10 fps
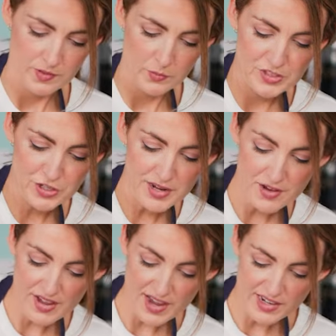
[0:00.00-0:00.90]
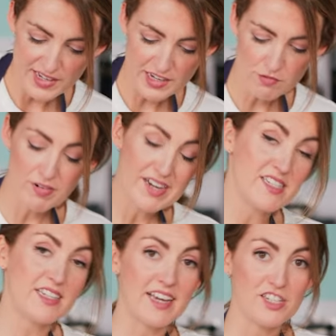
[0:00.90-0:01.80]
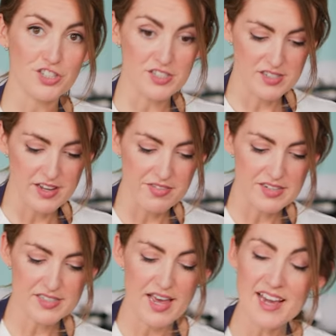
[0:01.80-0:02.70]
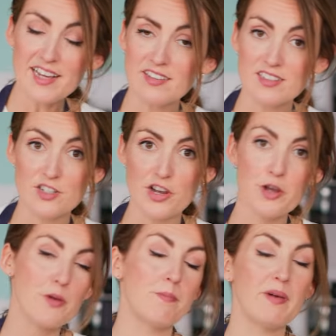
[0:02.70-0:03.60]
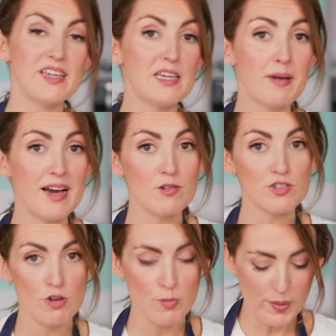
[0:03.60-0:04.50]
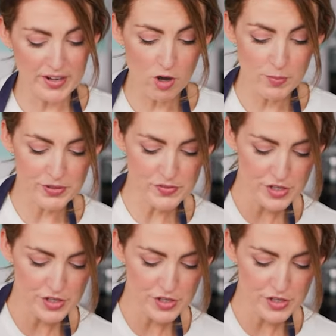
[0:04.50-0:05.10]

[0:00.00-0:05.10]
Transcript: We don't have any raising agents in this cake. There's no baking powder or bicarbonate of